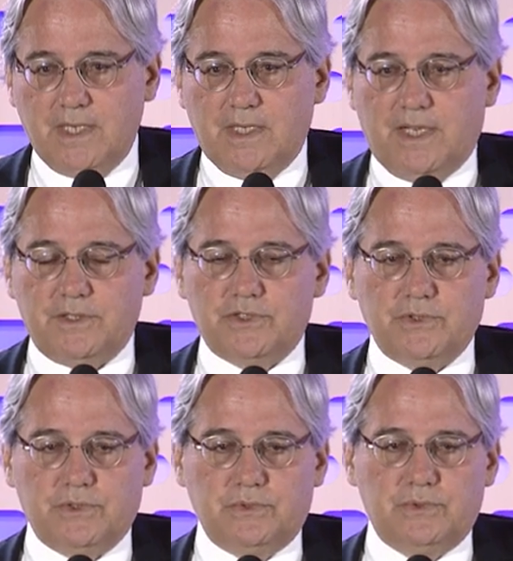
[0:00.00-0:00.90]
and
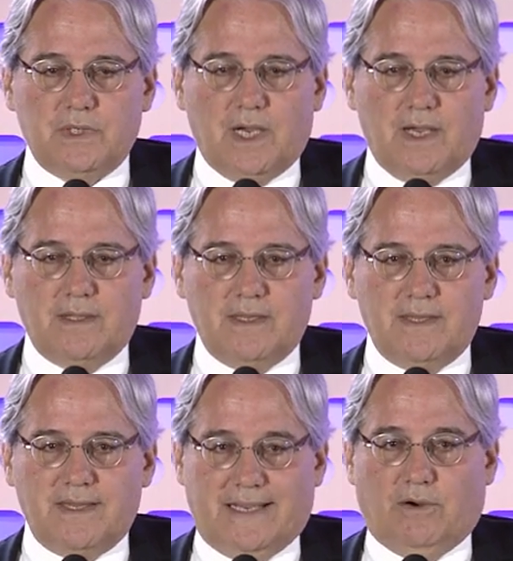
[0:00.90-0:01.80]
two,
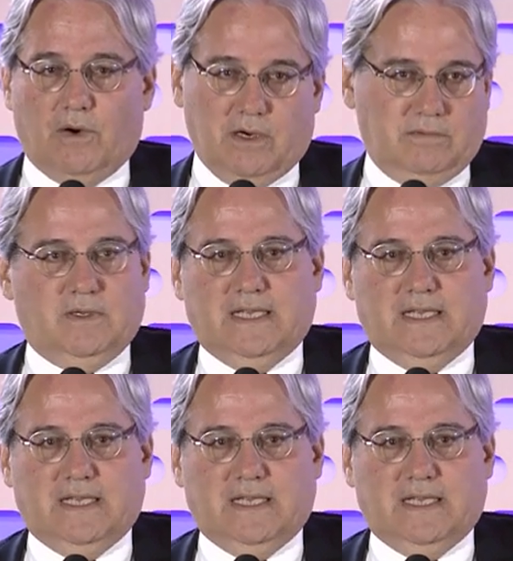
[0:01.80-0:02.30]
they are